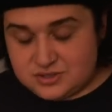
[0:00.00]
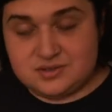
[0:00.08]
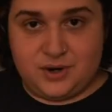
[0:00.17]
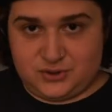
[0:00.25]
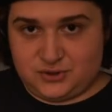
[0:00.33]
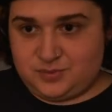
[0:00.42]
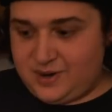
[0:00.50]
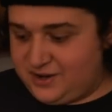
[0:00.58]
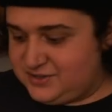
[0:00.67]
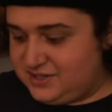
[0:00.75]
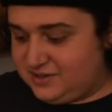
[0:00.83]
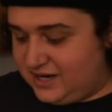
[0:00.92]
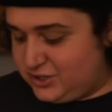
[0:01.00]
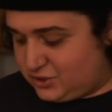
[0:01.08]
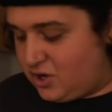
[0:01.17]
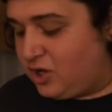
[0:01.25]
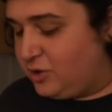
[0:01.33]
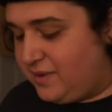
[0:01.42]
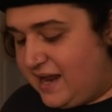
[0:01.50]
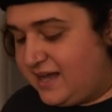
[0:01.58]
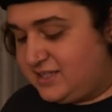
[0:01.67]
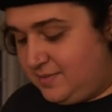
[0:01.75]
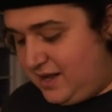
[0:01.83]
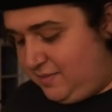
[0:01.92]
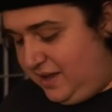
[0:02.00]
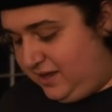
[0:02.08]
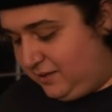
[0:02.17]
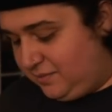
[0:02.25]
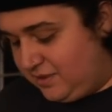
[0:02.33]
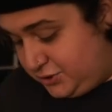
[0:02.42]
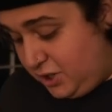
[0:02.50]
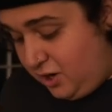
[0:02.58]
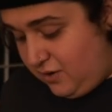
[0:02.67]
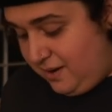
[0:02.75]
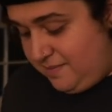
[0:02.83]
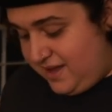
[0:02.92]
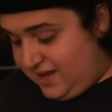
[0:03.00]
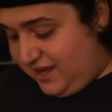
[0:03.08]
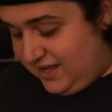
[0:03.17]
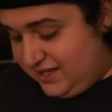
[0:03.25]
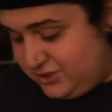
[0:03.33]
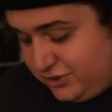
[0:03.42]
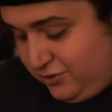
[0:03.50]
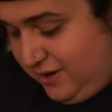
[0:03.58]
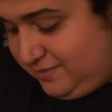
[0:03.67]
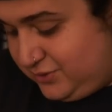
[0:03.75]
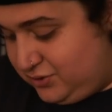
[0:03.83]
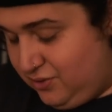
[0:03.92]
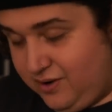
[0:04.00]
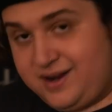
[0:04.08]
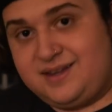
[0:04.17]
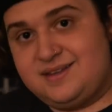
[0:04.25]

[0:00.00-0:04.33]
Brussels sprouts, and I just called him and asked him how to make them. So I'm making an Instagram story,